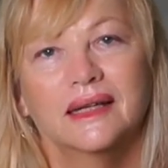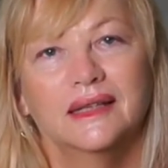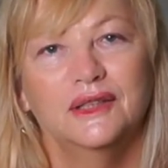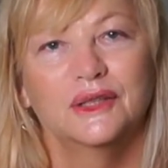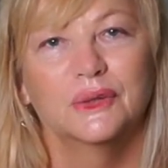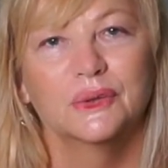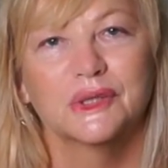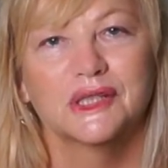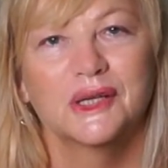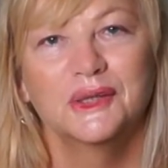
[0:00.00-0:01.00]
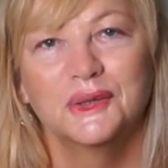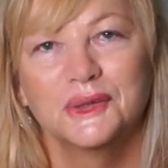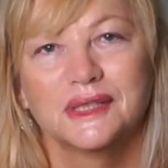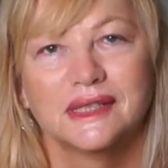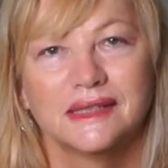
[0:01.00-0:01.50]
You can also
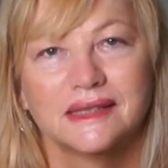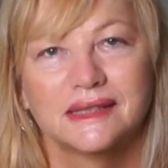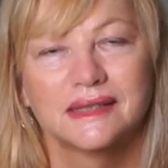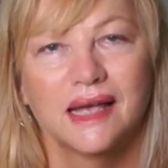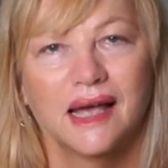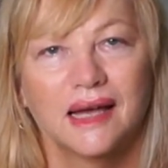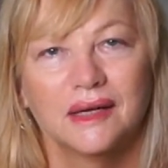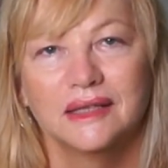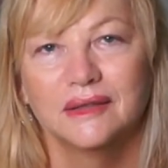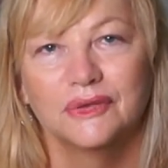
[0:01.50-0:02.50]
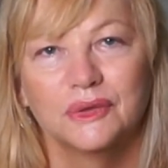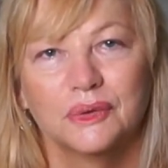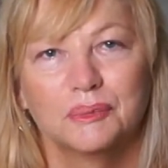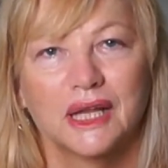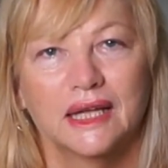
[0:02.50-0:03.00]
use this if you
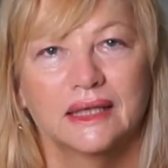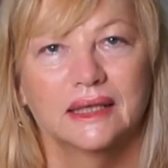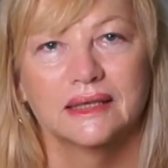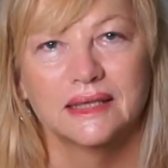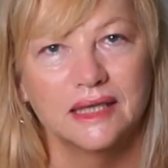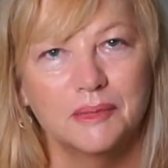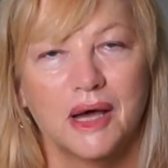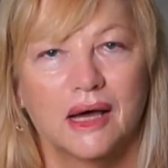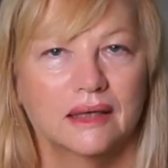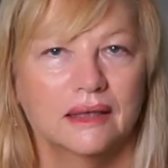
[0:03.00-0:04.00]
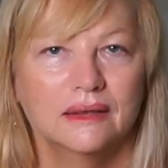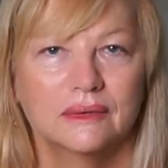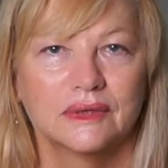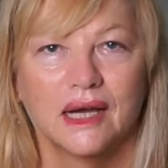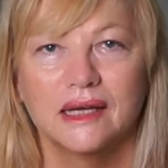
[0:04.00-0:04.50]
were planning a tea party
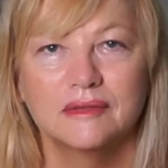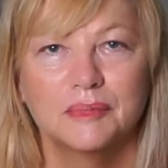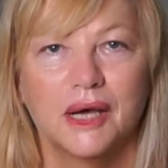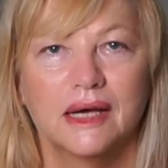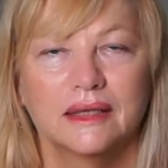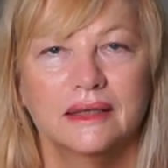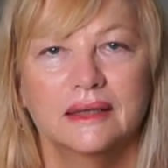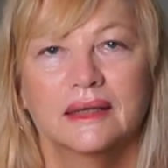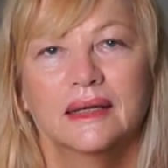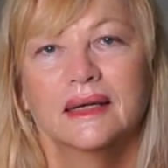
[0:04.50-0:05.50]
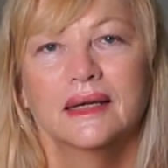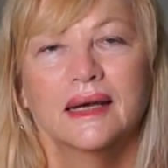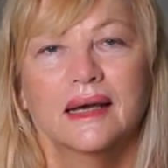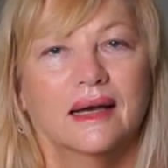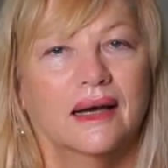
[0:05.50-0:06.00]
or garden party.
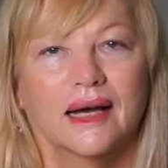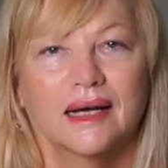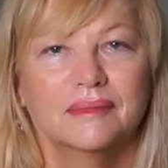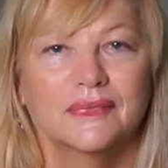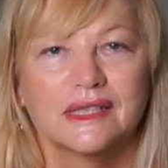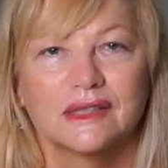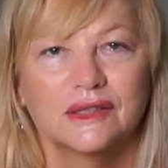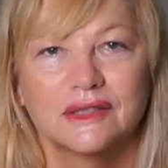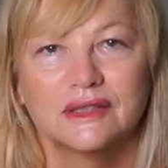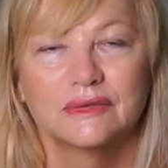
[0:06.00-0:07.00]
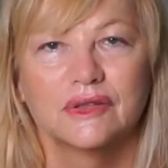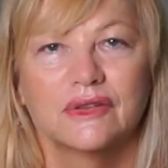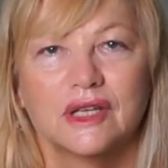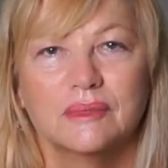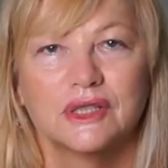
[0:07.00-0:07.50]
There's lots of different
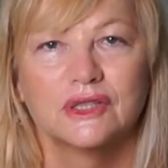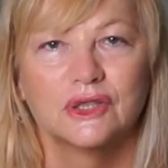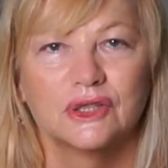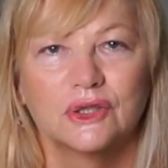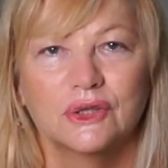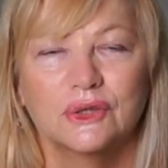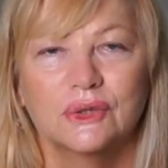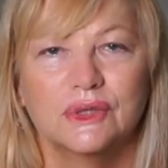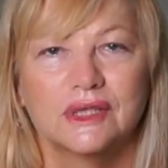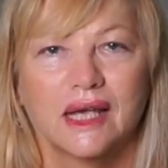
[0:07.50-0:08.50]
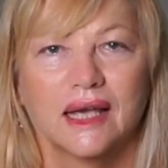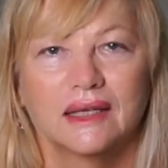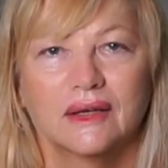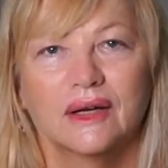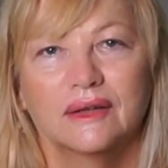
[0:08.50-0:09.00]
themes that you could use,
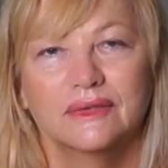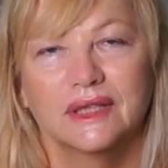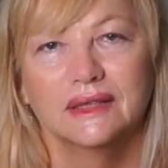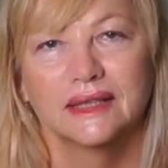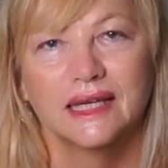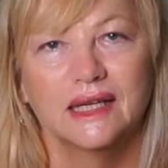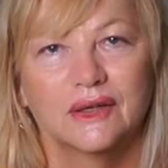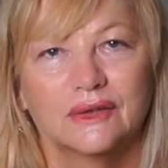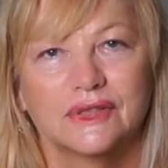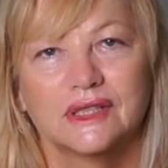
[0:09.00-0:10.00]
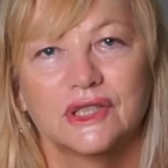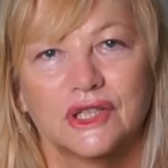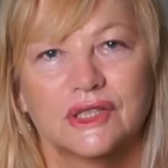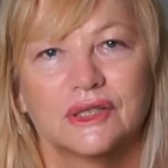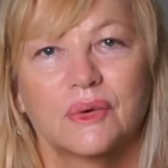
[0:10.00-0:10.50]
and in the kit I've
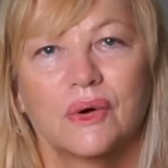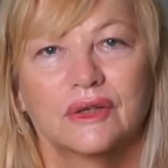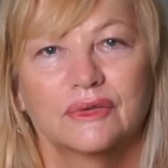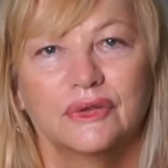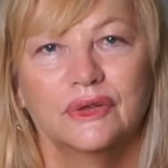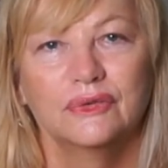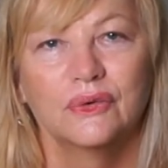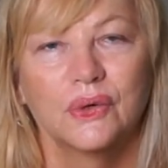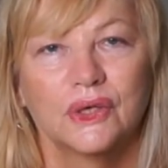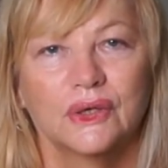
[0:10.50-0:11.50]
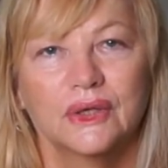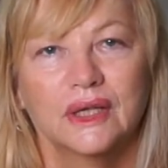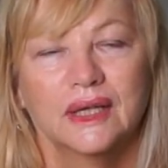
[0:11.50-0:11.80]
suggested quite a few for you.